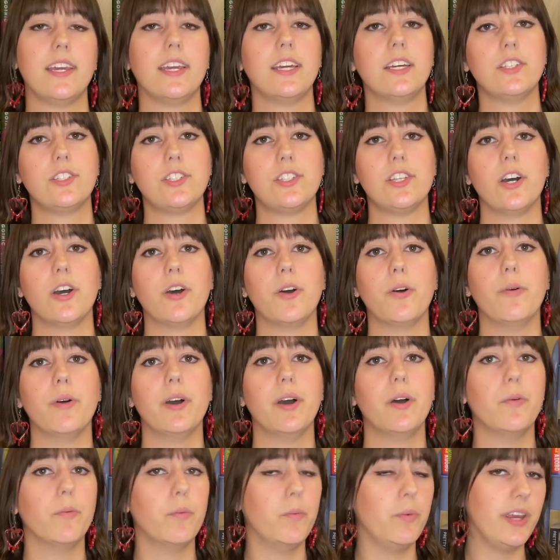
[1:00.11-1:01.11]
So
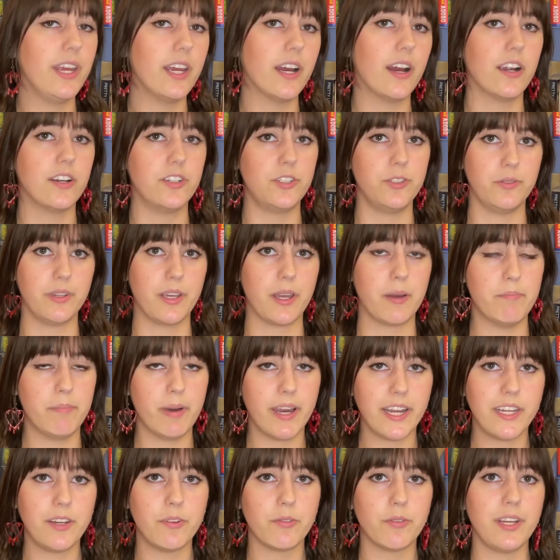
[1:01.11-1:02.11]
we are doing a
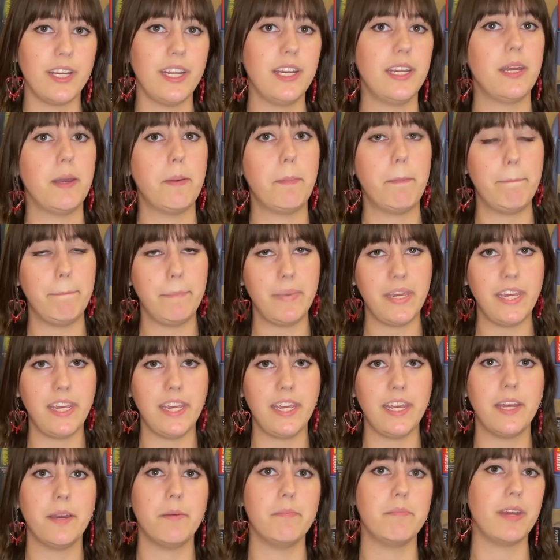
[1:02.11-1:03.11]
buddy read,
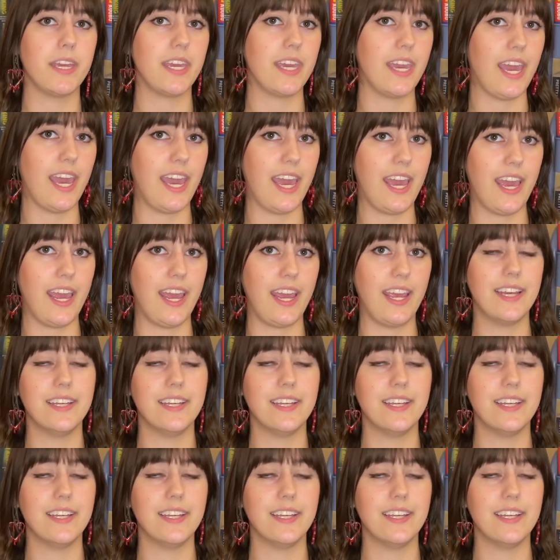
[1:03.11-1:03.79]
me, McKay,